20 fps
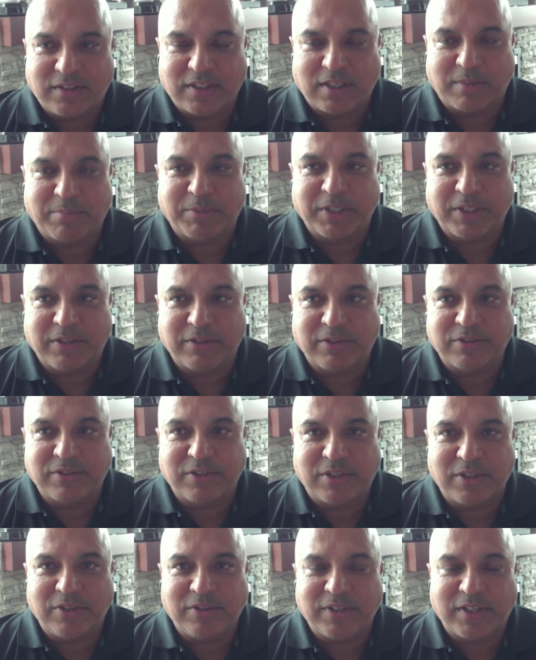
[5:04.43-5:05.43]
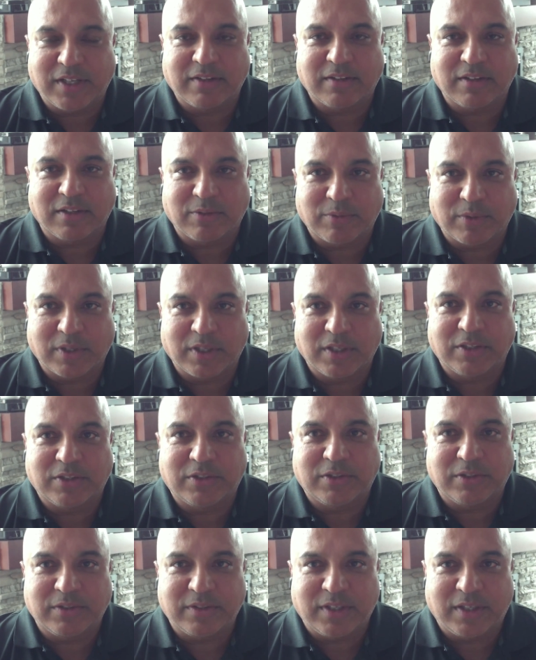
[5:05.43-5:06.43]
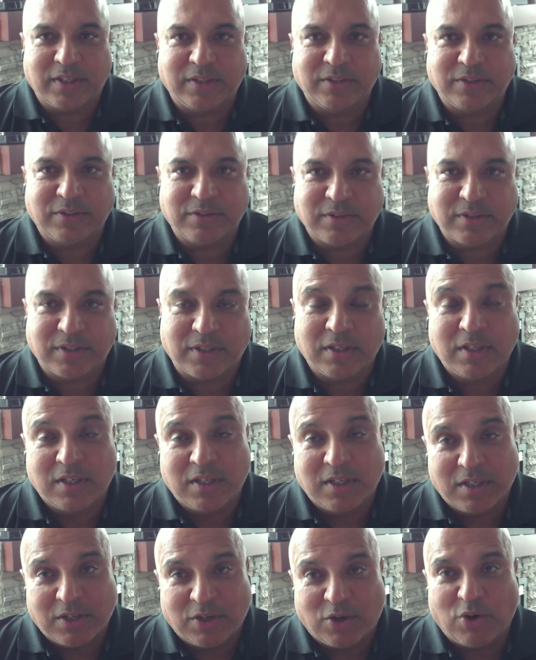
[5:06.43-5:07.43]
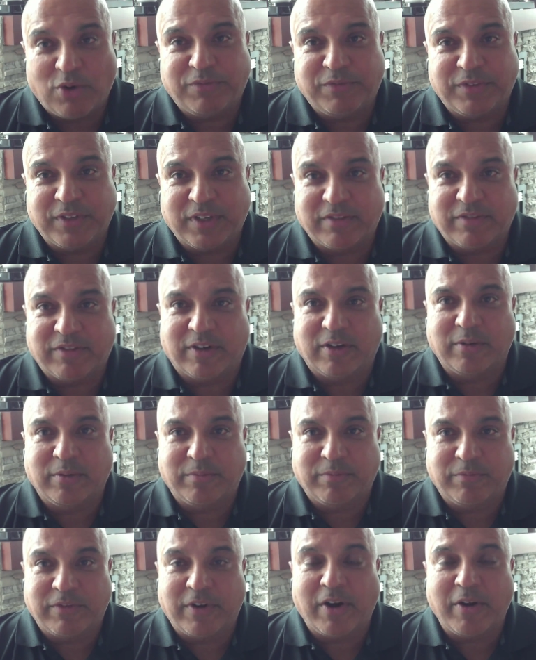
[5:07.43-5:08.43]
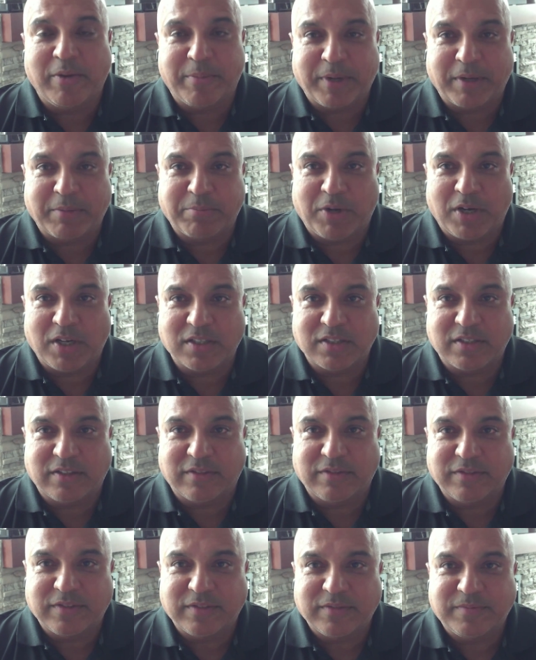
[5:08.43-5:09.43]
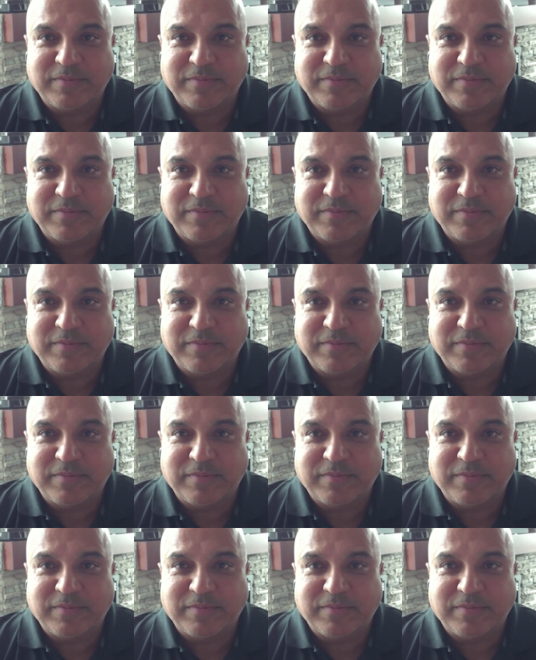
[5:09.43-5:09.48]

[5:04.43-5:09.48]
couple of years ago, and I think we're going to turn that into hopefully a very, very big positive.